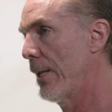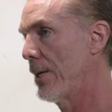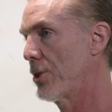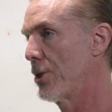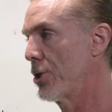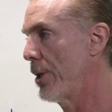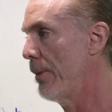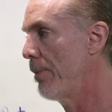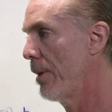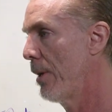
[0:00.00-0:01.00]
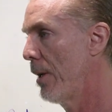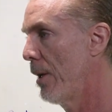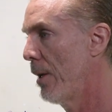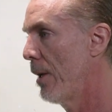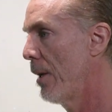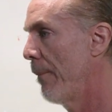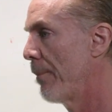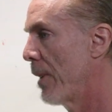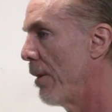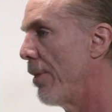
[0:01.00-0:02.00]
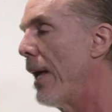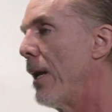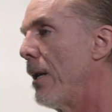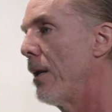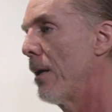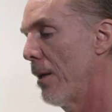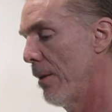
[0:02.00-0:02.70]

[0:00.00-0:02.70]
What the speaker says: relationship, then